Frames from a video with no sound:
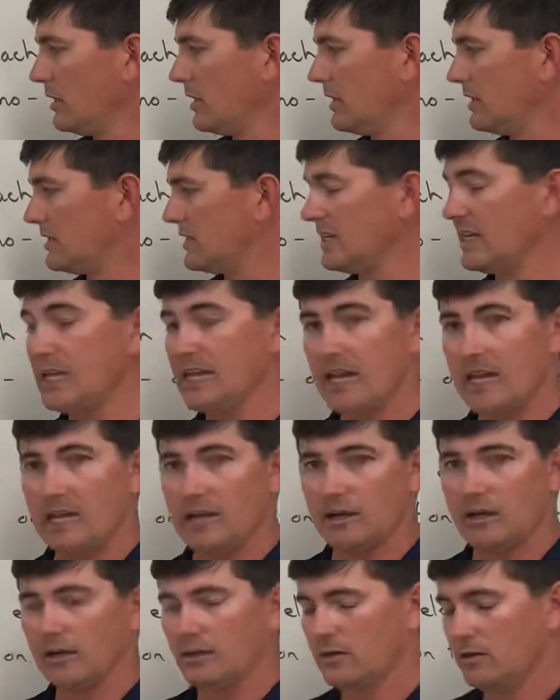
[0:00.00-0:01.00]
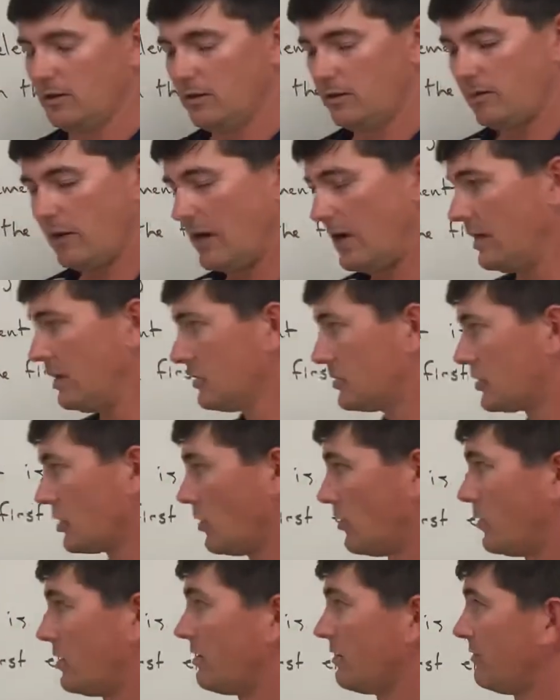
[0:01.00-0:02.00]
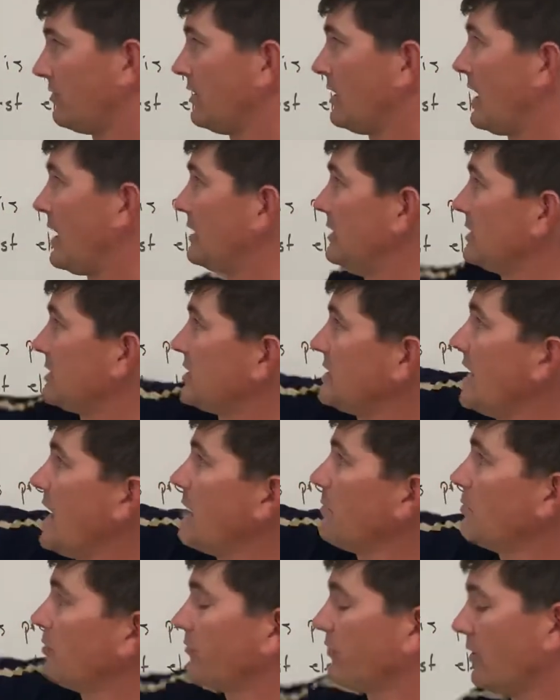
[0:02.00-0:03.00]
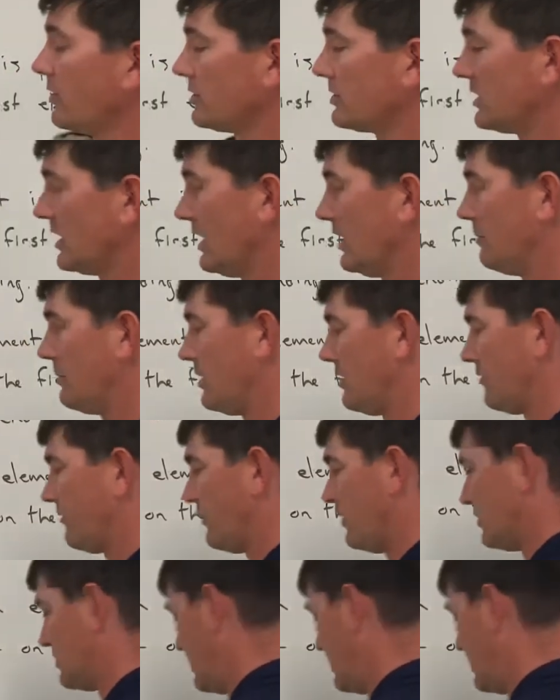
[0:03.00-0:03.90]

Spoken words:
is N, right? So I just named the first element. The first